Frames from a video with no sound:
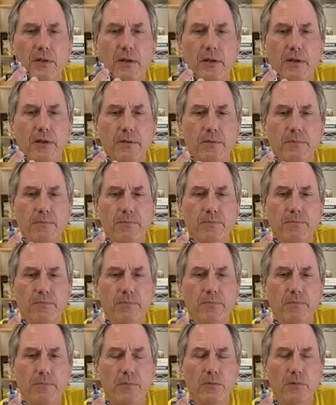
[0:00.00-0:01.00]
uh,
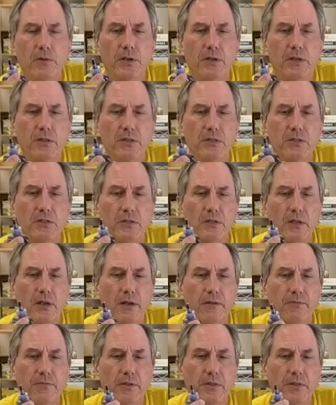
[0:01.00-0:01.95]
look at this stuff.